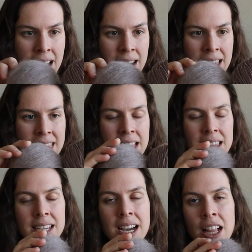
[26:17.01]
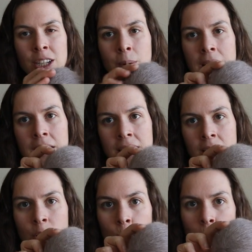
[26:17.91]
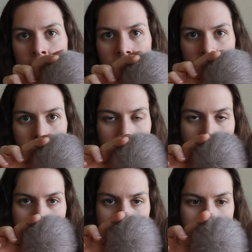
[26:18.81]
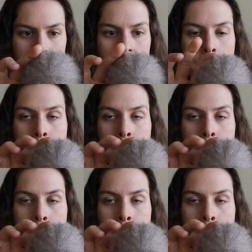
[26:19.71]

and I think the colorway is called Waverly Place